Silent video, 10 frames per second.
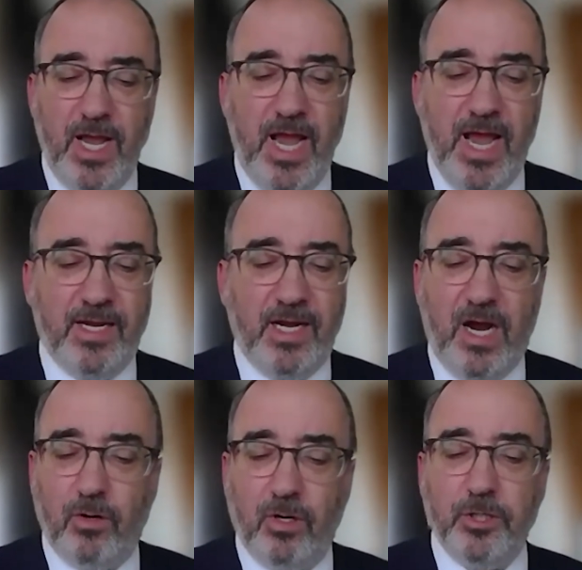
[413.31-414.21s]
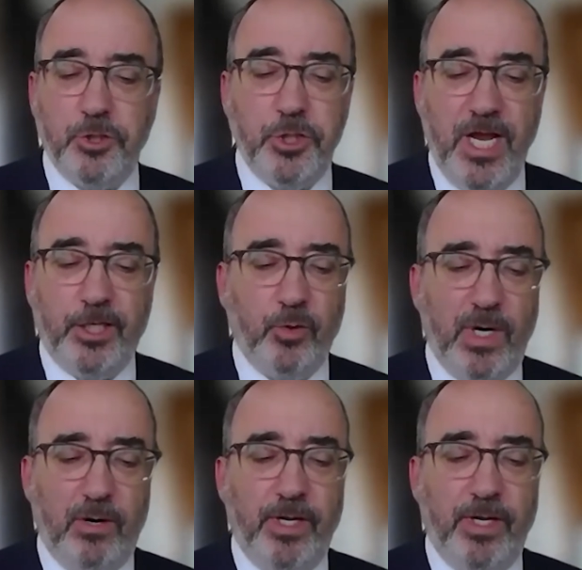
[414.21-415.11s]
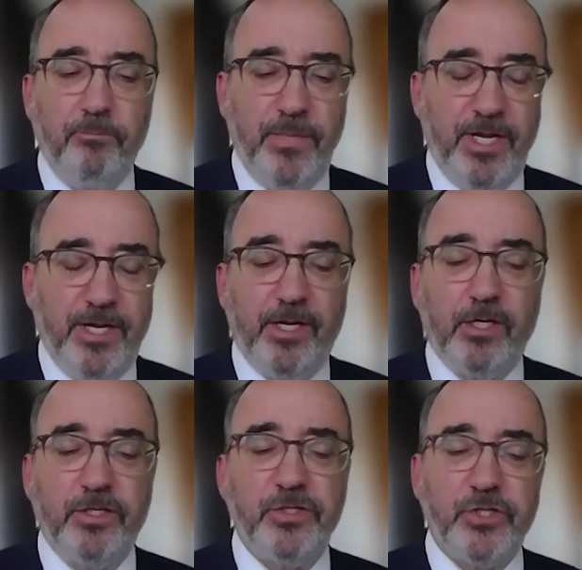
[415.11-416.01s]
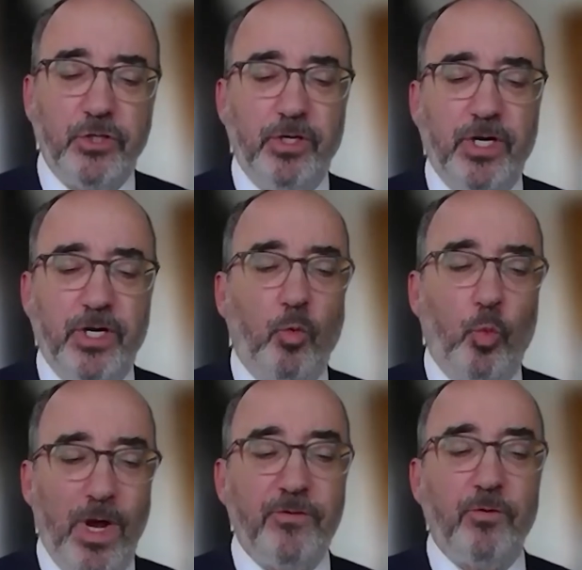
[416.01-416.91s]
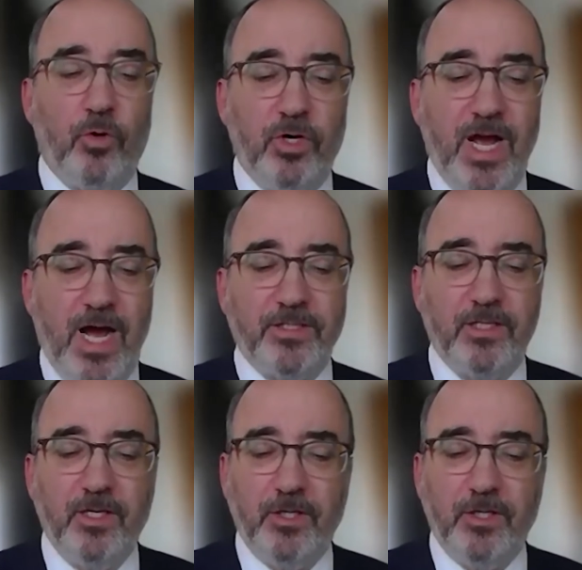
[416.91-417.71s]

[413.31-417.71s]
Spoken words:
at our January meeting concerning whether or not